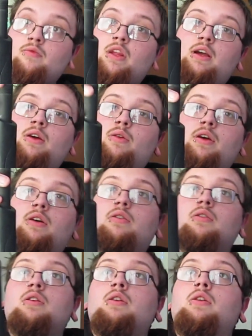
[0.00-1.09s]
There we go.
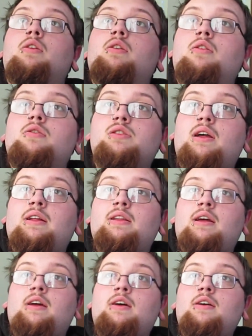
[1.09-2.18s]
Slide
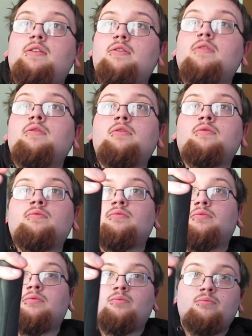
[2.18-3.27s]
that on.
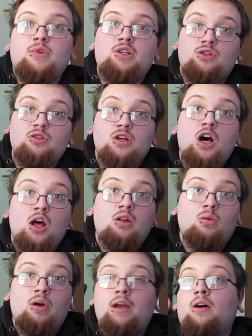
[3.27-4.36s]
Make sure it's all the
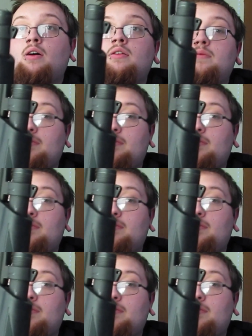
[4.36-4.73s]
way on.